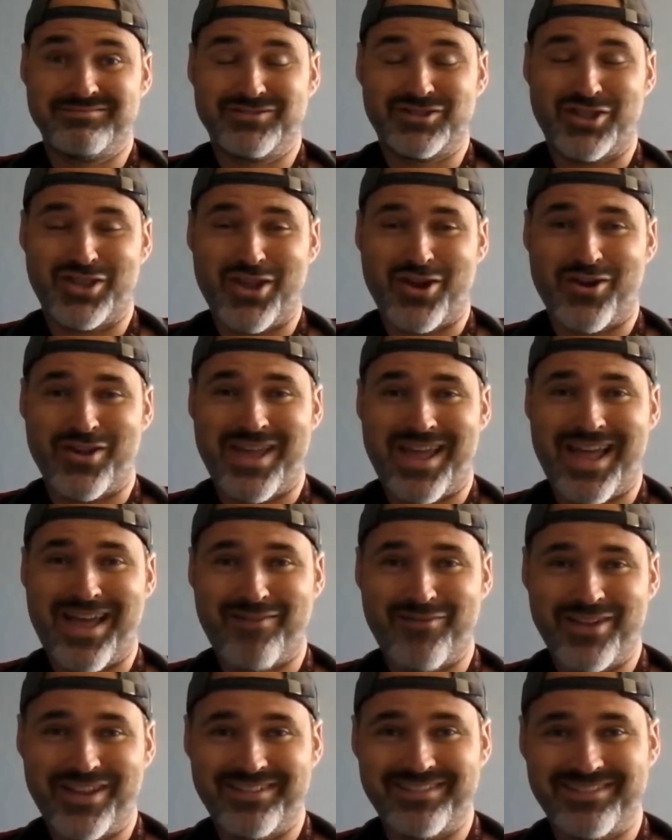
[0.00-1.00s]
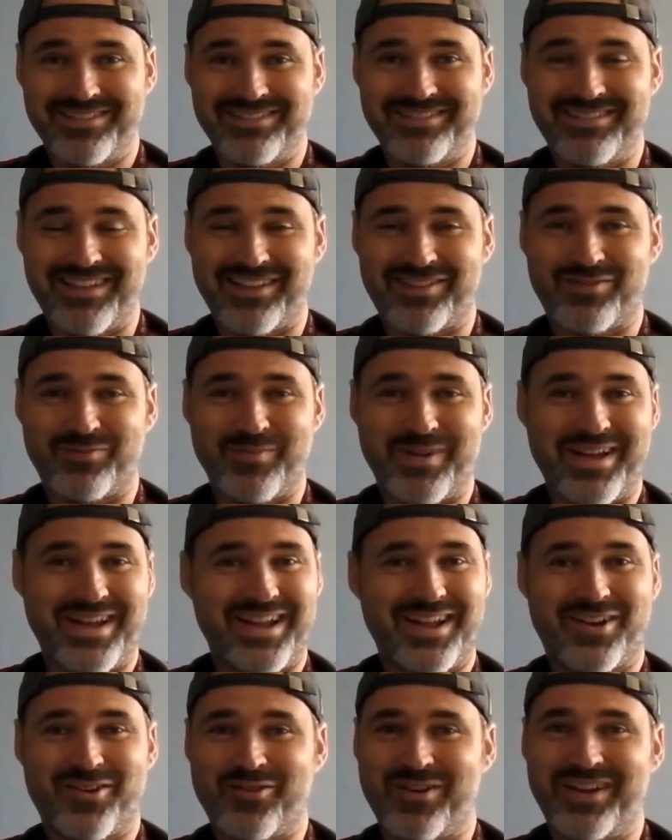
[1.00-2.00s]
So there you have it. That's
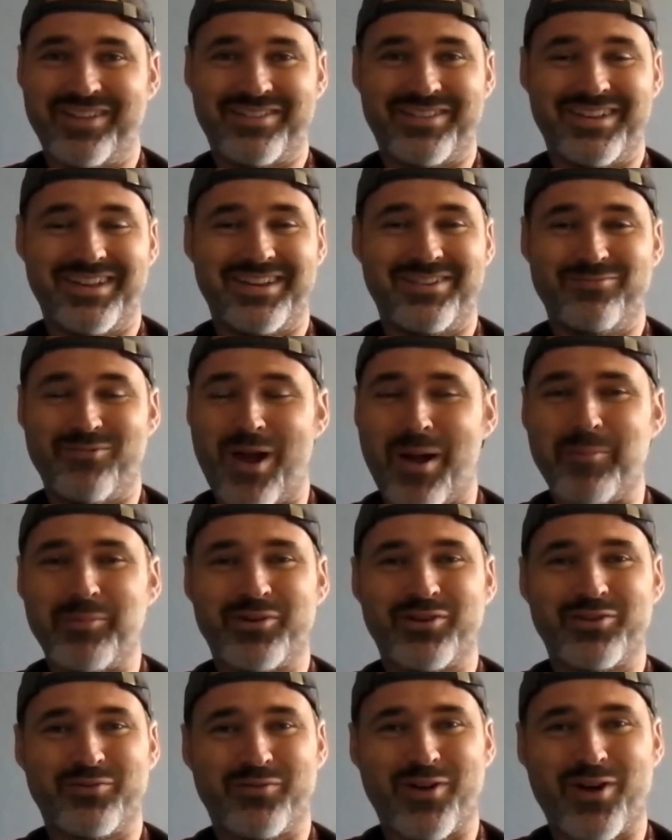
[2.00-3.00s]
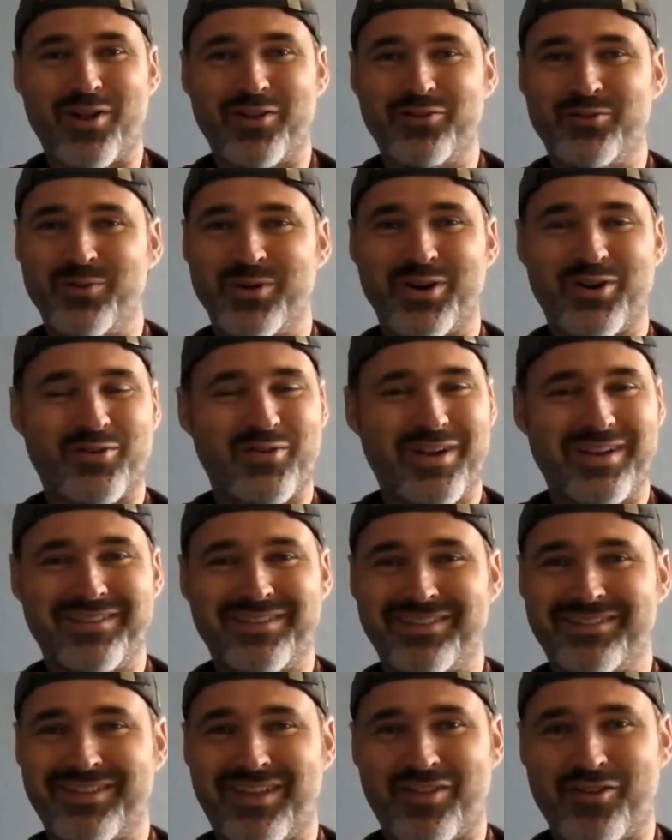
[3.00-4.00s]
my crazy Robert Duvall doing a
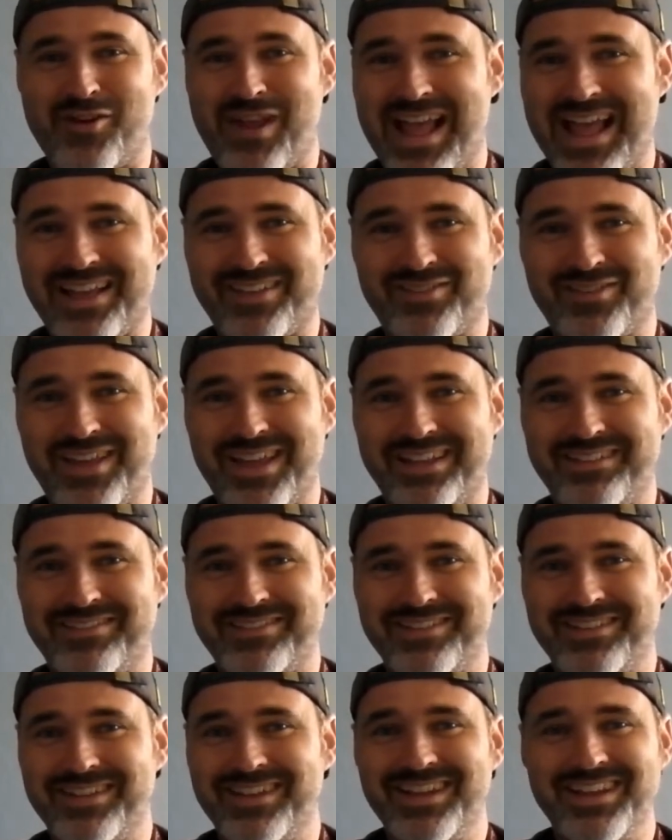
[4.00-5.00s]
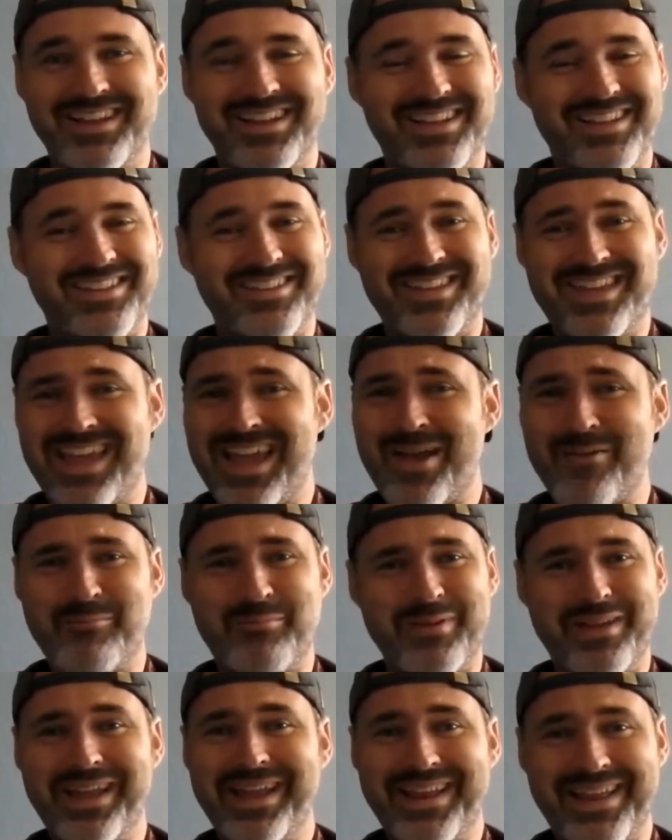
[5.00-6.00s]
crazy southern accent. Can't
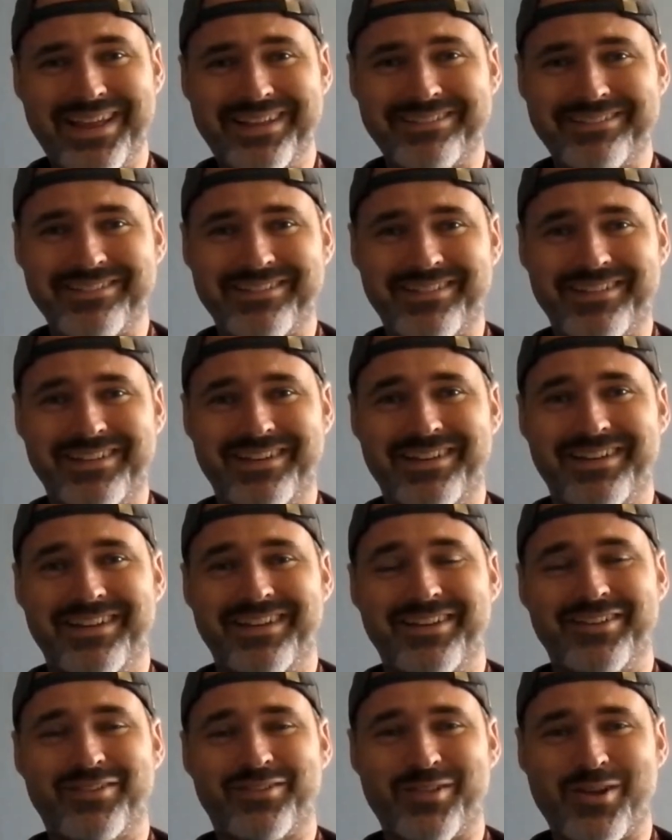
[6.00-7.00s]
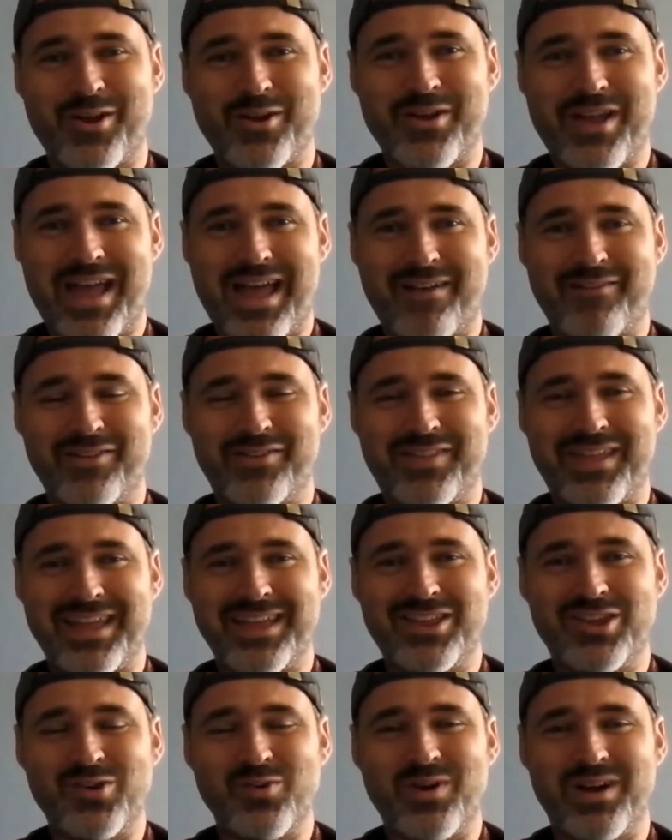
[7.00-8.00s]
beat it. So there you have it.
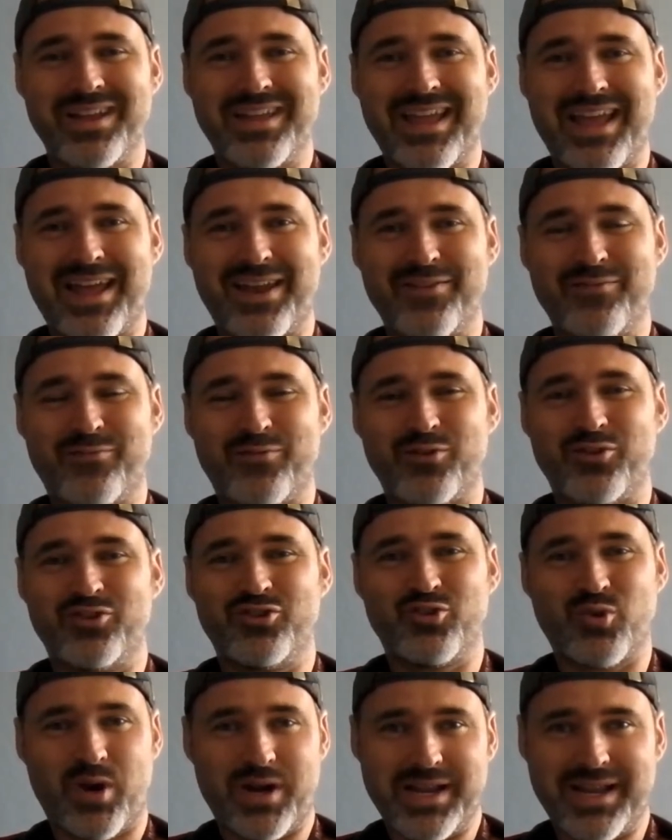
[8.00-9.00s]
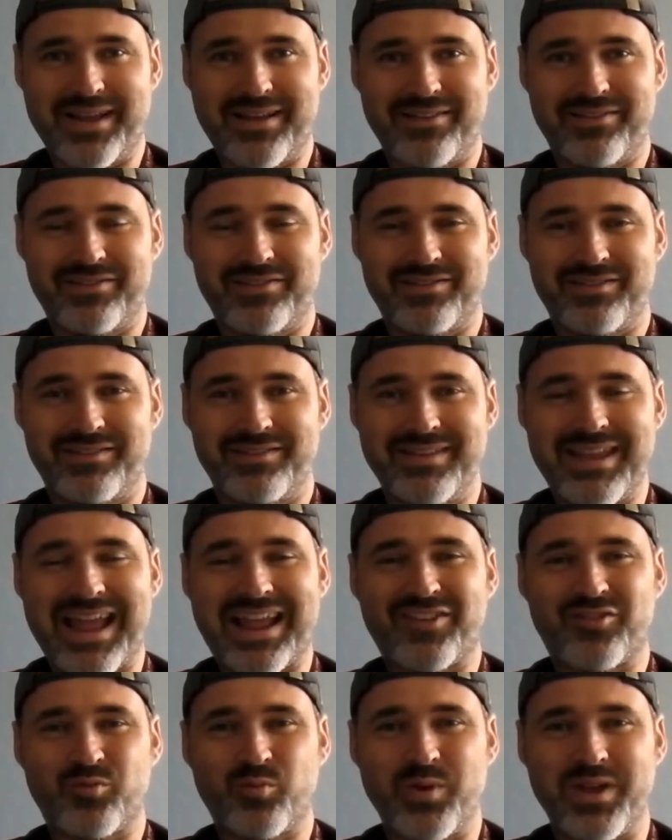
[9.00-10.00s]
Thank you again for joining us.
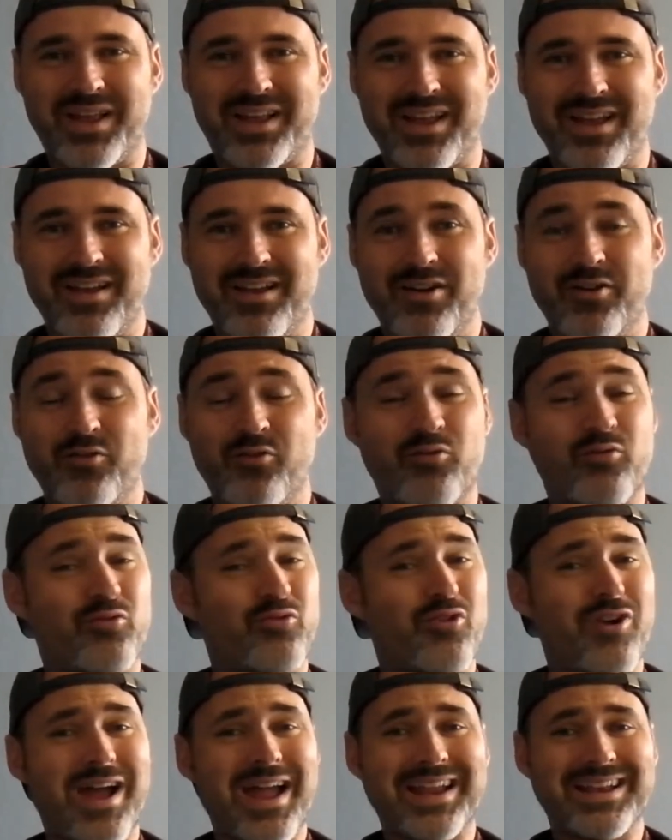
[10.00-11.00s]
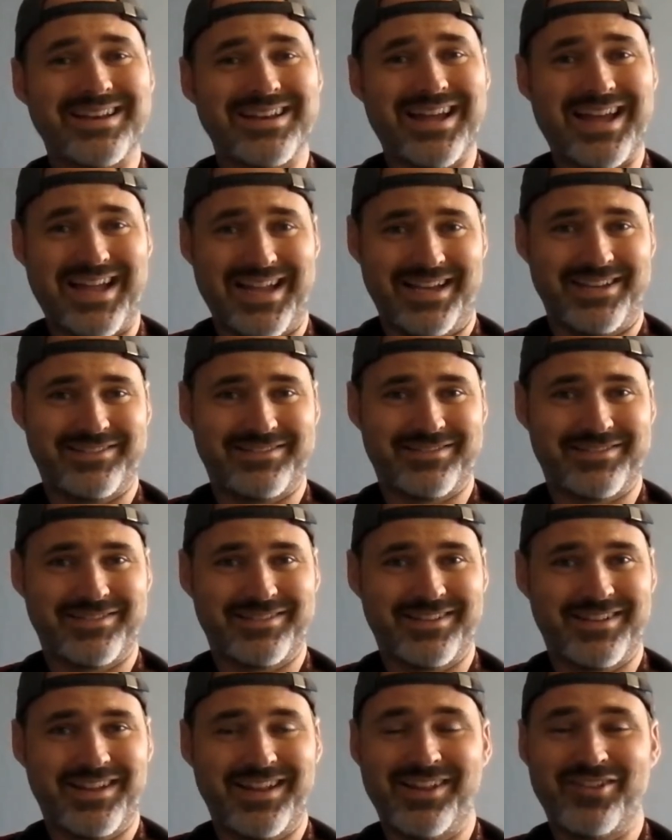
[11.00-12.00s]
Next week, Fright Night,
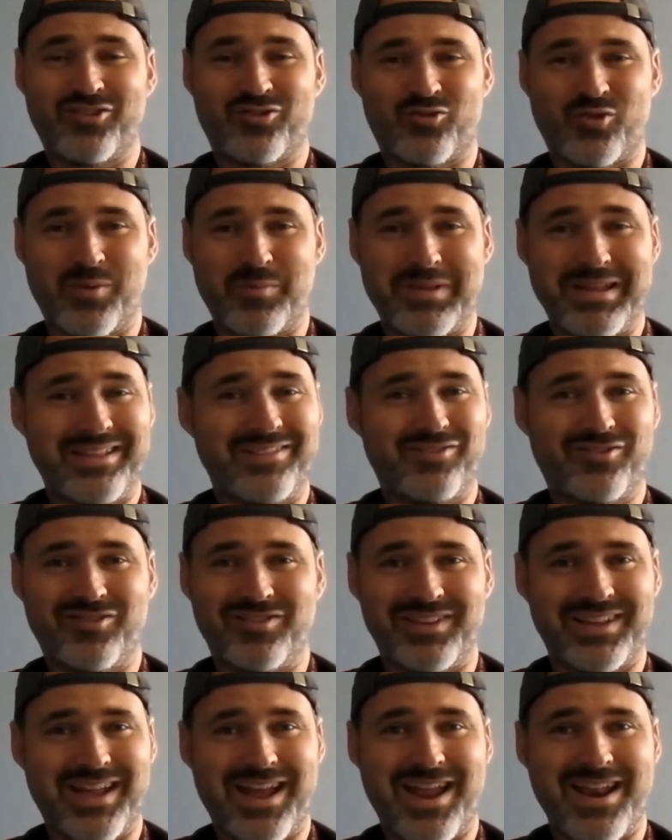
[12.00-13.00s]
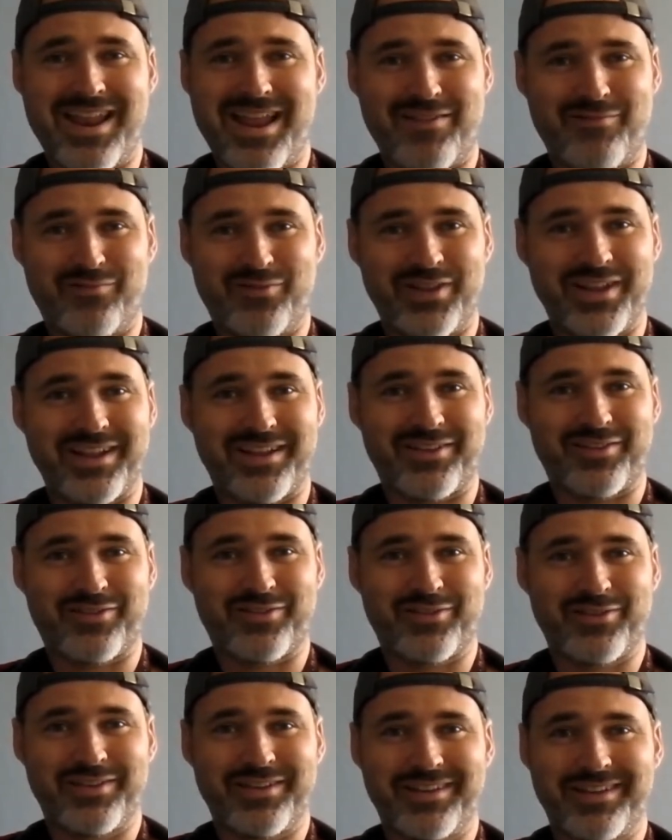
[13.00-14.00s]
streaming instantly on
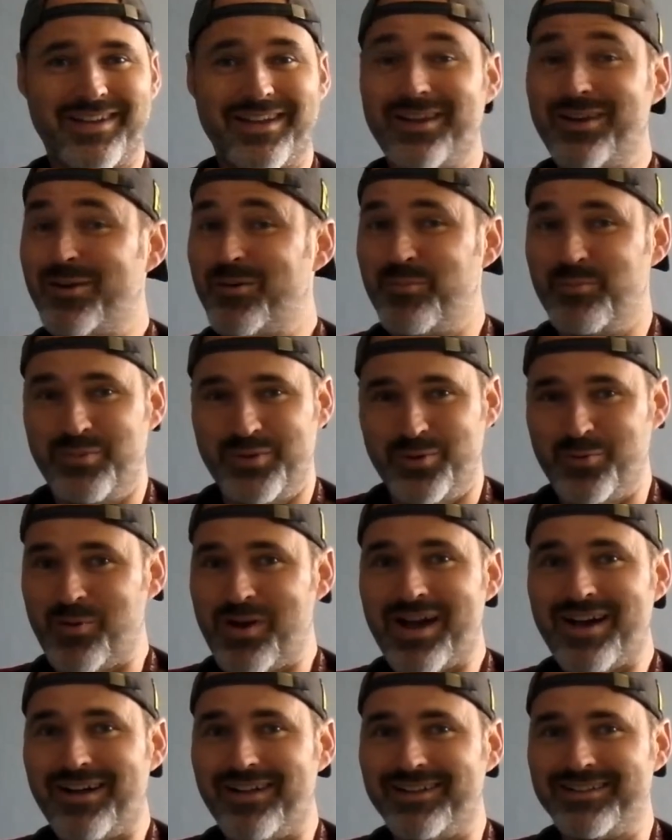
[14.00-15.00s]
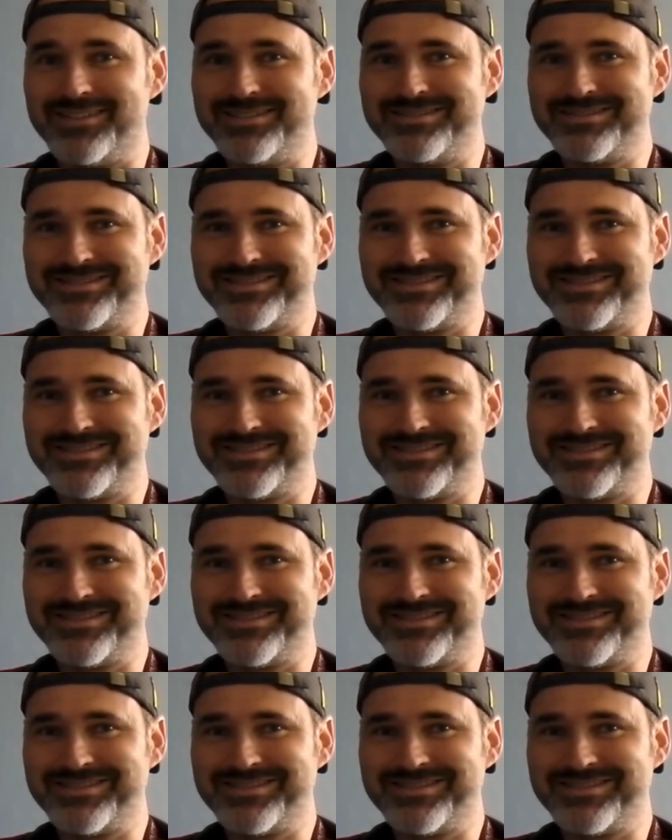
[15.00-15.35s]
Netflix. Be well.